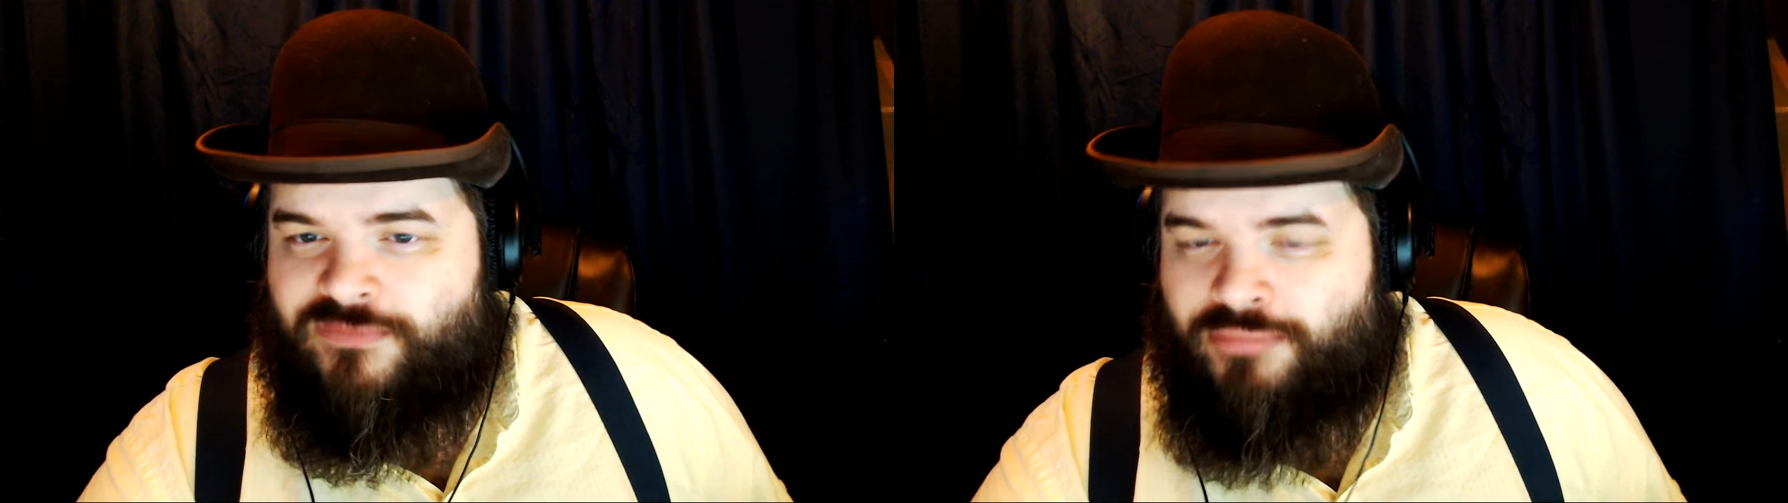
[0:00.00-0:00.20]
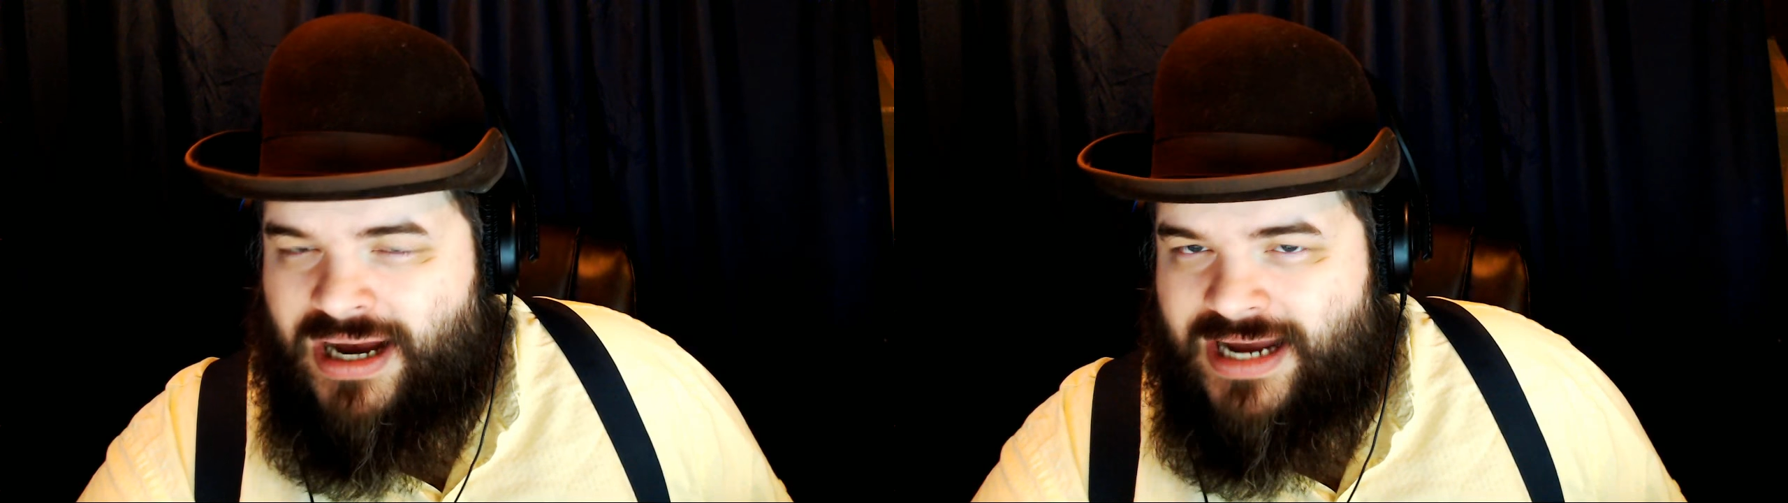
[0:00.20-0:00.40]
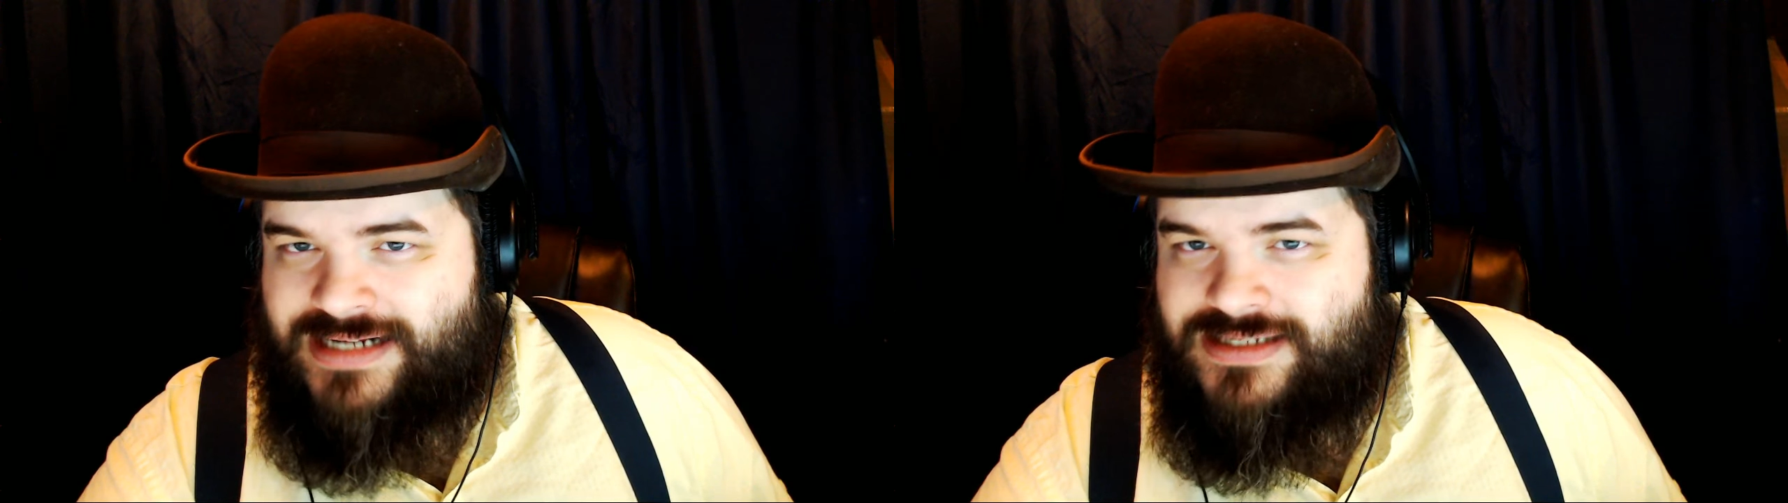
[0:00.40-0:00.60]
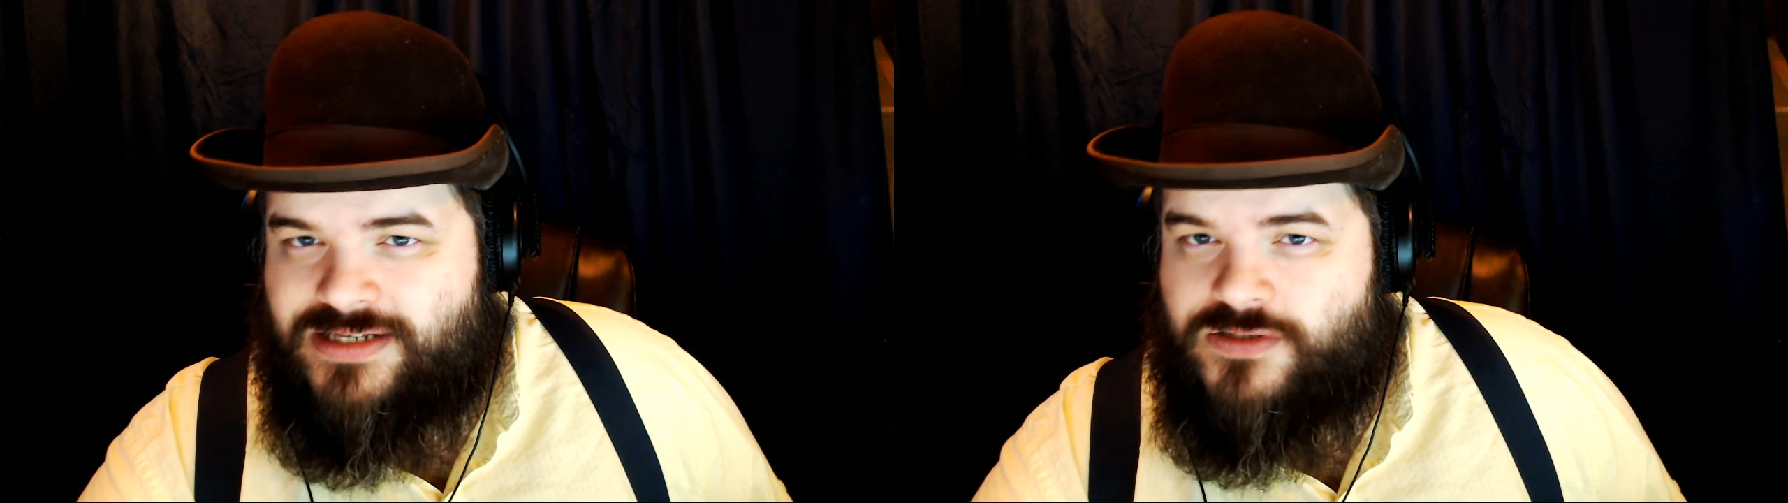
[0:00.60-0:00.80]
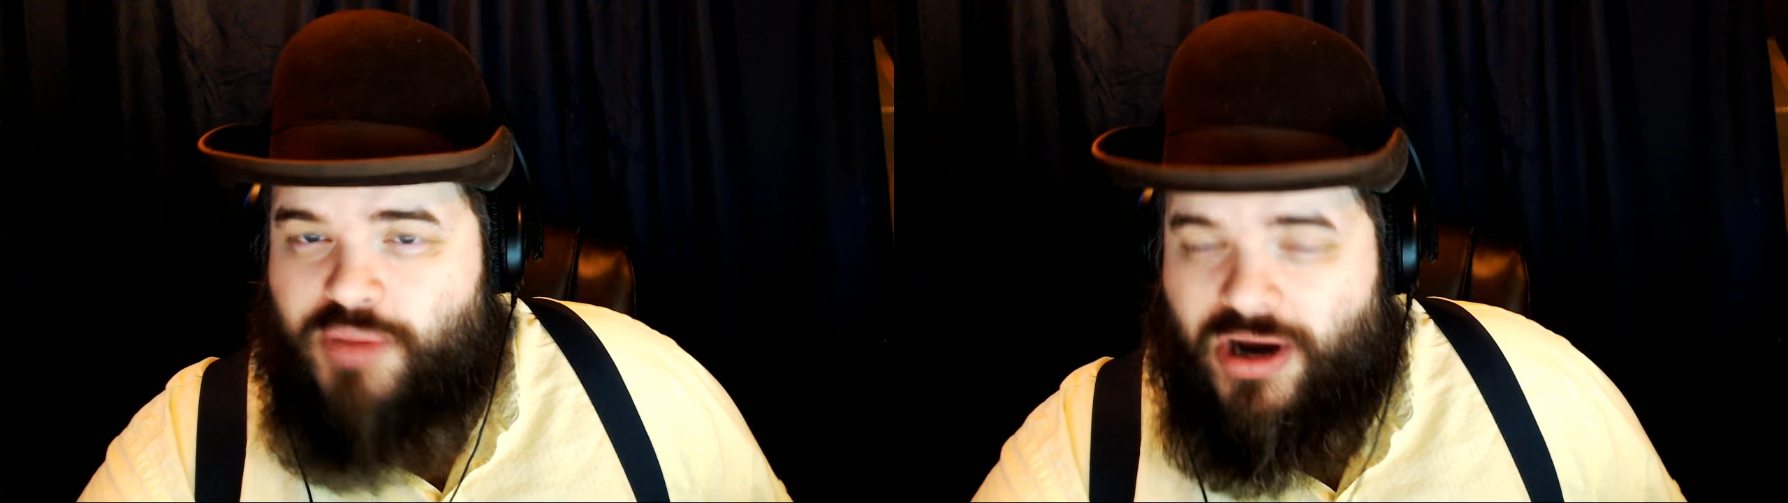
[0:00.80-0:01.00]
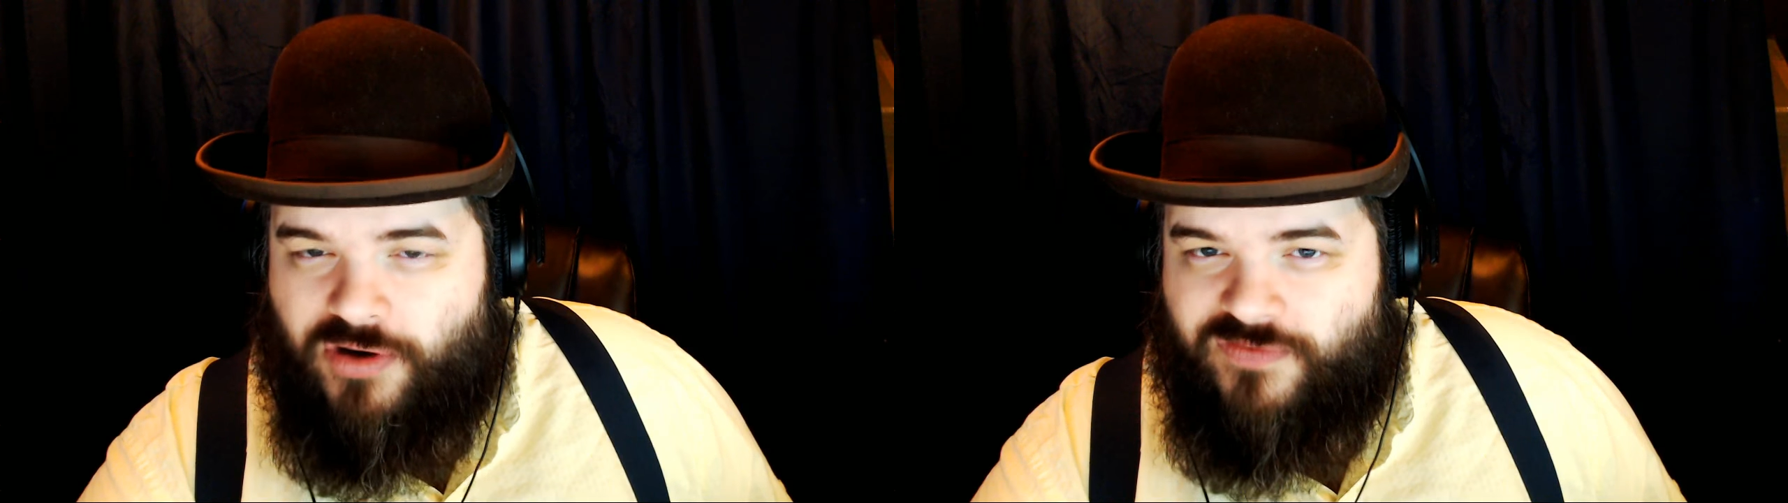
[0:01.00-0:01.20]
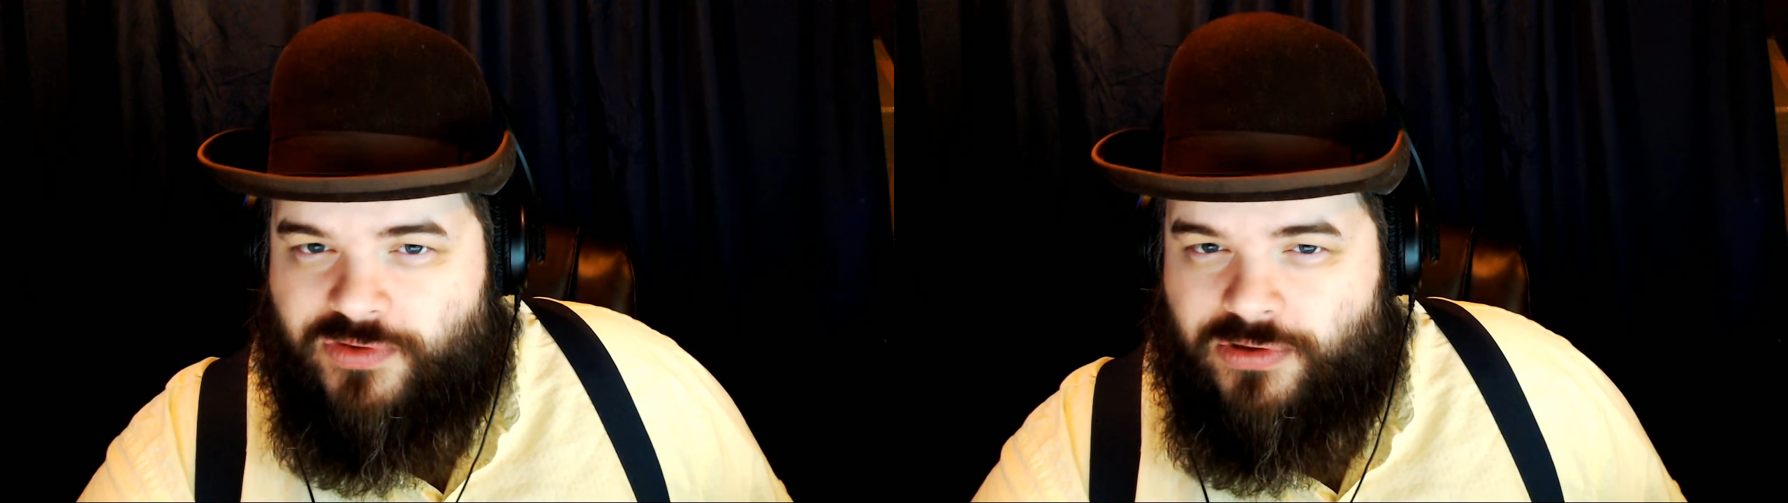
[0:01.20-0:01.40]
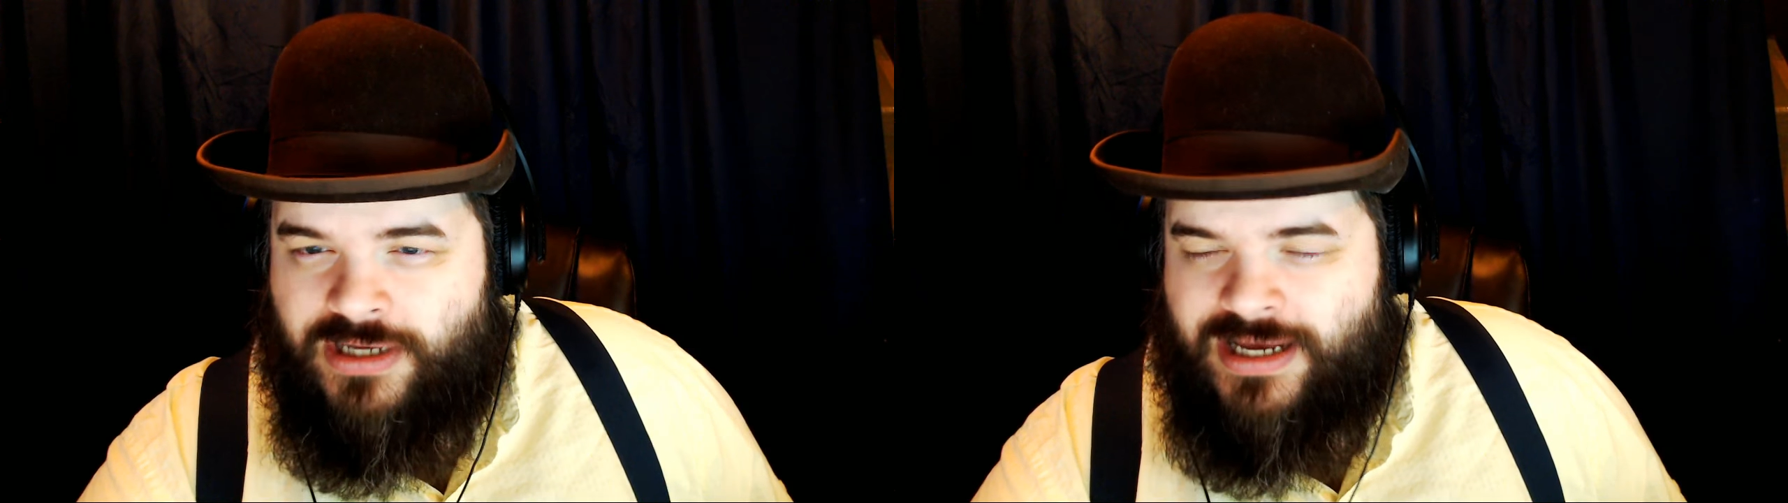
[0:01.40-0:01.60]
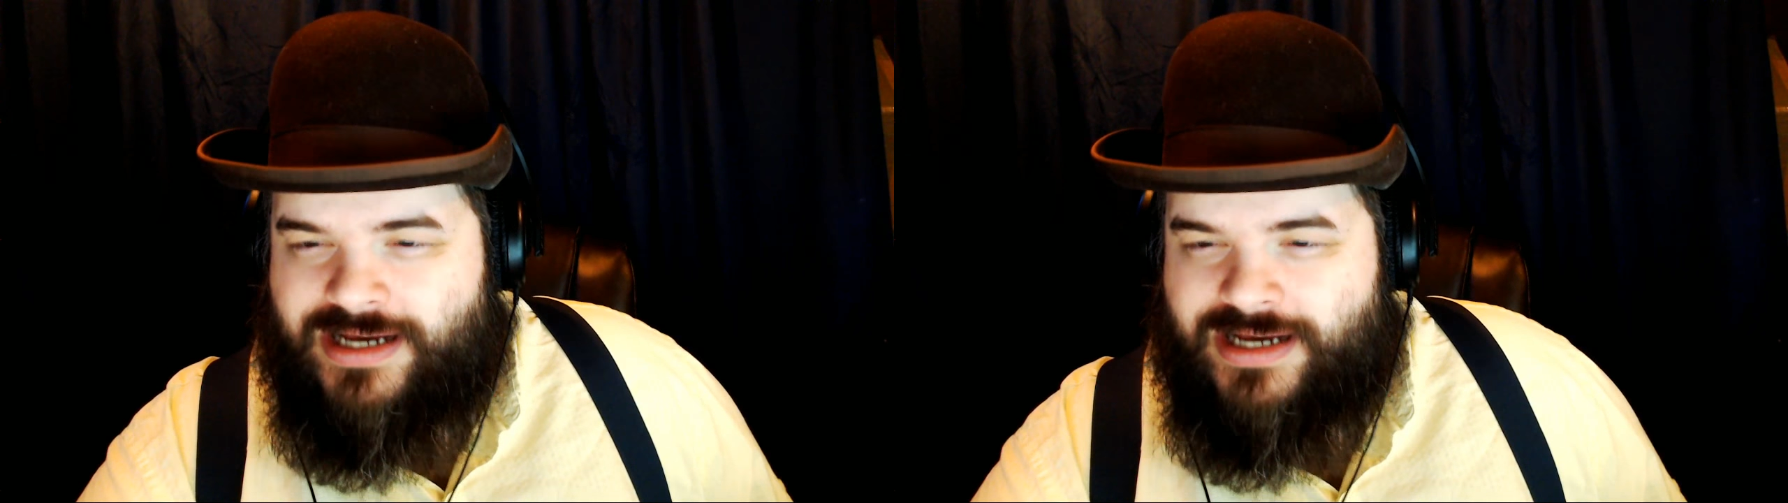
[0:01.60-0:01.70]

minds as powerful